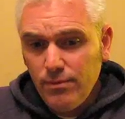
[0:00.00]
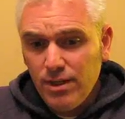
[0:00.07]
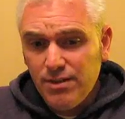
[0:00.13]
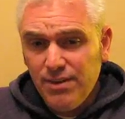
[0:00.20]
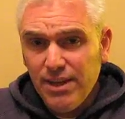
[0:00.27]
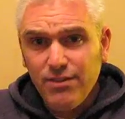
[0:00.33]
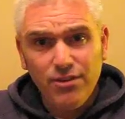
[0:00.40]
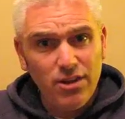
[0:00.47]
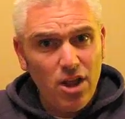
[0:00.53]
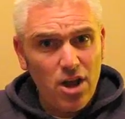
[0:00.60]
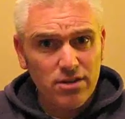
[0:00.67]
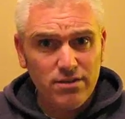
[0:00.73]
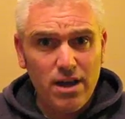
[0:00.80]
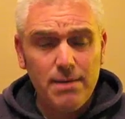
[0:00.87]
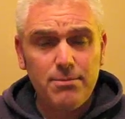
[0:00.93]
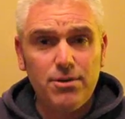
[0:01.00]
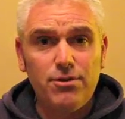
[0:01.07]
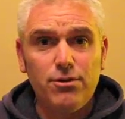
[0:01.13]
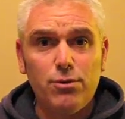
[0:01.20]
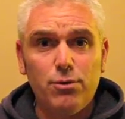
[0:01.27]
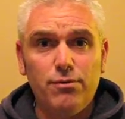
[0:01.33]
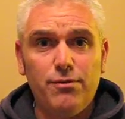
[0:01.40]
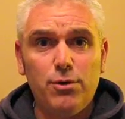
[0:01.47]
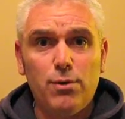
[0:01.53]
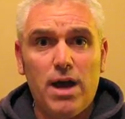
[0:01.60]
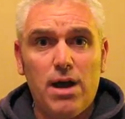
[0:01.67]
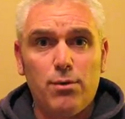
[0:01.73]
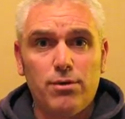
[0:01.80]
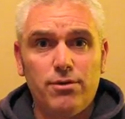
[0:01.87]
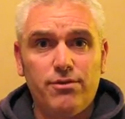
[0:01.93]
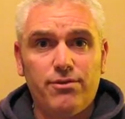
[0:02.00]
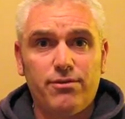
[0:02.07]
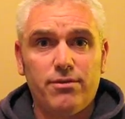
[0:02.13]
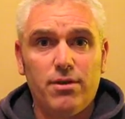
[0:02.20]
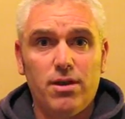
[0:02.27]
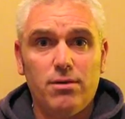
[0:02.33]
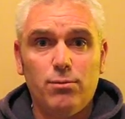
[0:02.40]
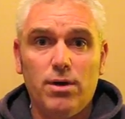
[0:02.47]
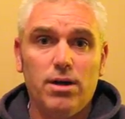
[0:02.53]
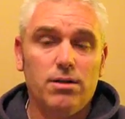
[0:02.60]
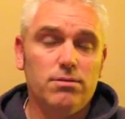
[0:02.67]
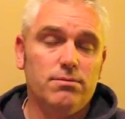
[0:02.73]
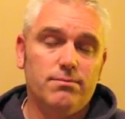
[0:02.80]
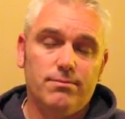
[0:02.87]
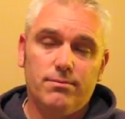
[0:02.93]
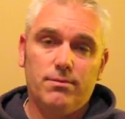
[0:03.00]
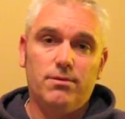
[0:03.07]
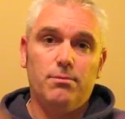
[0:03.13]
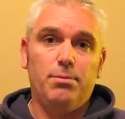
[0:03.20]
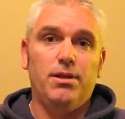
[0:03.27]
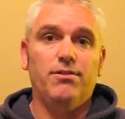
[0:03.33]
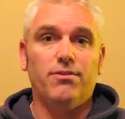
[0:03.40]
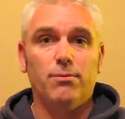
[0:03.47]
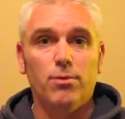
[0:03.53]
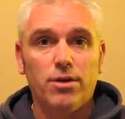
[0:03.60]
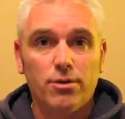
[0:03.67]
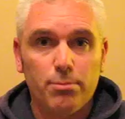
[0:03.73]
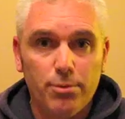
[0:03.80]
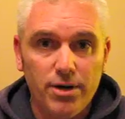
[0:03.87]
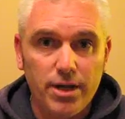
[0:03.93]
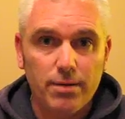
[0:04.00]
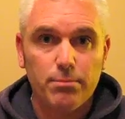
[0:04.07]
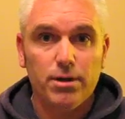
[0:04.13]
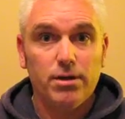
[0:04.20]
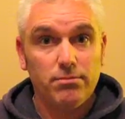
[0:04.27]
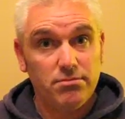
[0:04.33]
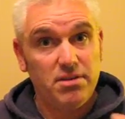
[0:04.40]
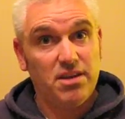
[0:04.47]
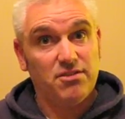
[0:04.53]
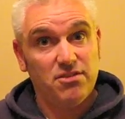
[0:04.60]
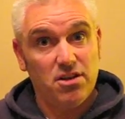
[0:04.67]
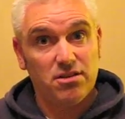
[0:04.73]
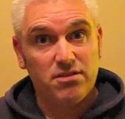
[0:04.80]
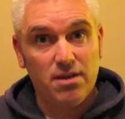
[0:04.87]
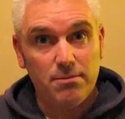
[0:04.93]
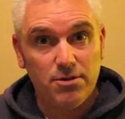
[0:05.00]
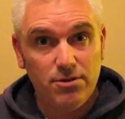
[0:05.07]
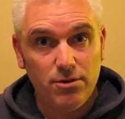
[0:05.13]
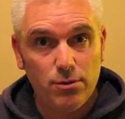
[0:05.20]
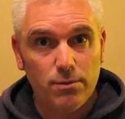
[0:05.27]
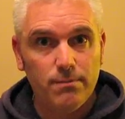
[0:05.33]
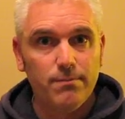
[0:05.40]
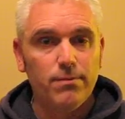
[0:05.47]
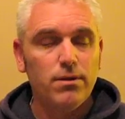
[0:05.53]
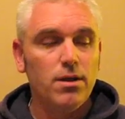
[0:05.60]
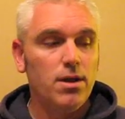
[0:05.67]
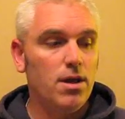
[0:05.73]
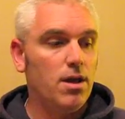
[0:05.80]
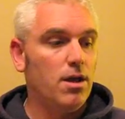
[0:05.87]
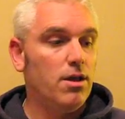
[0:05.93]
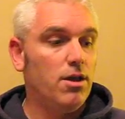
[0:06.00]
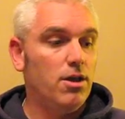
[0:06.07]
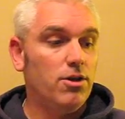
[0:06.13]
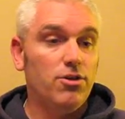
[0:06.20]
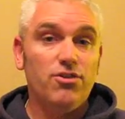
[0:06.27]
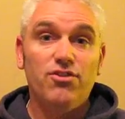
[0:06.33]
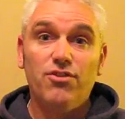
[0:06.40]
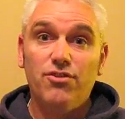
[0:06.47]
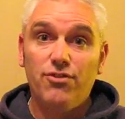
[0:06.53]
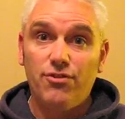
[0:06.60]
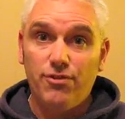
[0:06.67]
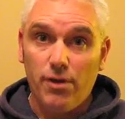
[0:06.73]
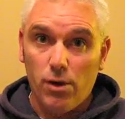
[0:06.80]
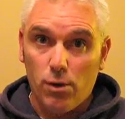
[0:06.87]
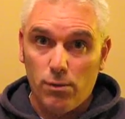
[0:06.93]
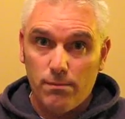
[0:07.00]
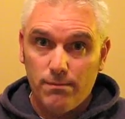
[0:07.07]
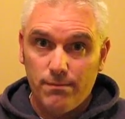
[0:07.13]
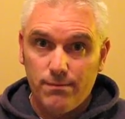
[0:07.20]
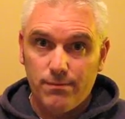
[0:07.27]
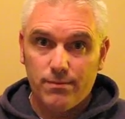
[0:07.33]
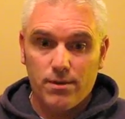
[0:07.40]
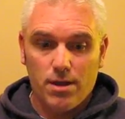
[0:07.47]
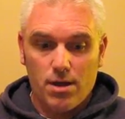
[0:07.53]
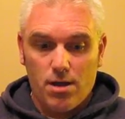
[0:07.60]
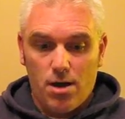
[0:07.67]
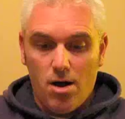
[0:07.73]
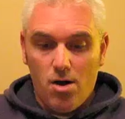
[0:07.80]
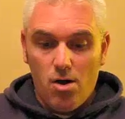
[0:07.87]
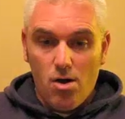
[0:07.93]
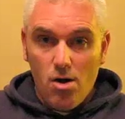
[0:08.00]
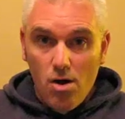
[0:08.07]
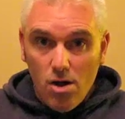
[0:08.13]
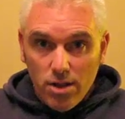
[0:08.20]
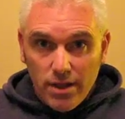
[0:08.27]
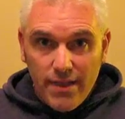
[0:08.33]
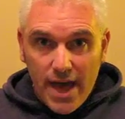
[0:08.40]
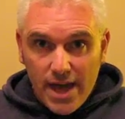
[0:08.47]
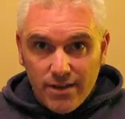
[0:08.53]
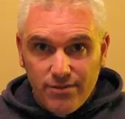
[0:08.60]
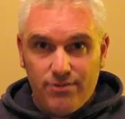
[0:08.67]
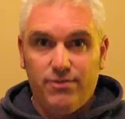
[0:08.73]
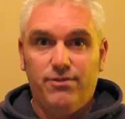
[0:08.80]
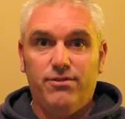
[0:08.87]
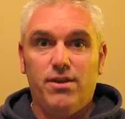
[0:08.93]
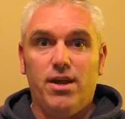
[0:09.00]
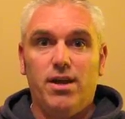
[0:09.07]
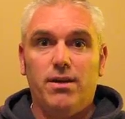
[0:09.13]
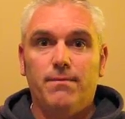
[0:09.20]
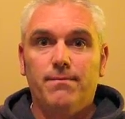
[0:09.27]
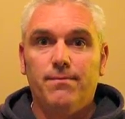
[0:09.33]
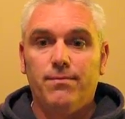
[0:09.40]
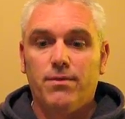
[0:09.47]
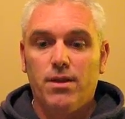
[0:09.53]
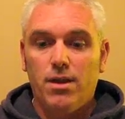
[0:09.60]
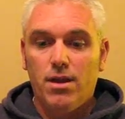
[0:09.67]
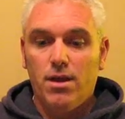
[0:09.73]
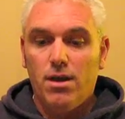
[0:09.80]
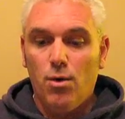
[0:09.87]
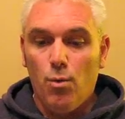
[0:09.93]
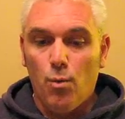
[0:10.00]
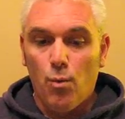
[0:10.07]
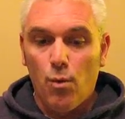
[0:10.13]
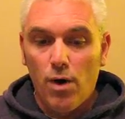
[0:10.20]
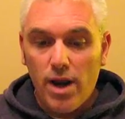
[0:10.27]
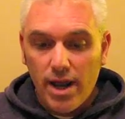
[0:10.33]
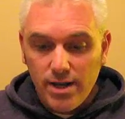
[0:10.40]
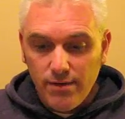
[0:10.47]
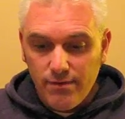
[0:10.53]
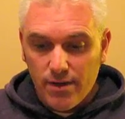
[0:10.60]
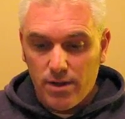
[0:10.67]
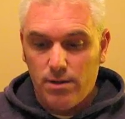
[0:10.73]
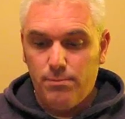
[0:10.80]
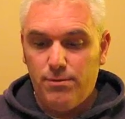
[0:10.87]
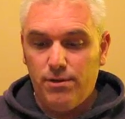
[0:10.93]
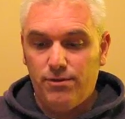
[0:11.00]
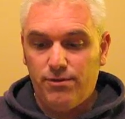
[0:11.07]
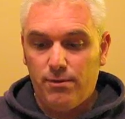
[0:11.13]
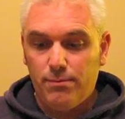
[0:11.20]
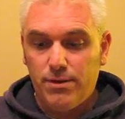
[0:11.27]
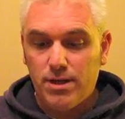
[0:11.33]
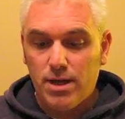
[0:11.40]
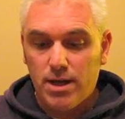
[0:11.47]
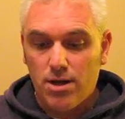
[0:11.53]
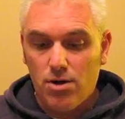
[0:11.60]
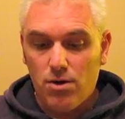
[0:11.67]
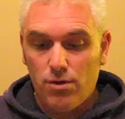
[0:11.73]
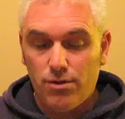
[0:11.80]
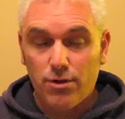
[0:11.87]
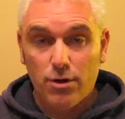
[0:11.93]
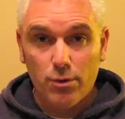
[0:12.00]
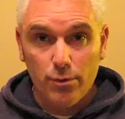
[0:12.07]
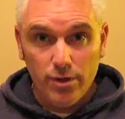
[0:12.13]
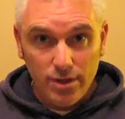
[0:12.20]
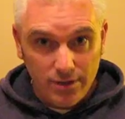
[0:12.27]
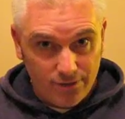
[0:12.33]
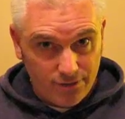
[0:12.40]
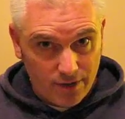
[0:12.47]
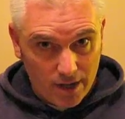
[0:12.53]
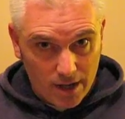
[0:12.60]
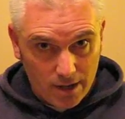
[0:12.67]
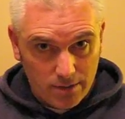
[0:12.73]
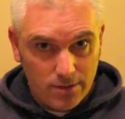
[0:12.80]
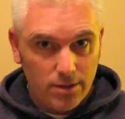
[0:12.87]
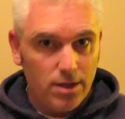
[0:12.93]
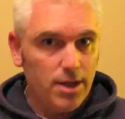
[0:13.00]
Takes a long time to do, a few hours, well, depends on what you're printing, but it takes a long time to do. So, all of that is to say, what I developed is something I call the Gorilla Stand.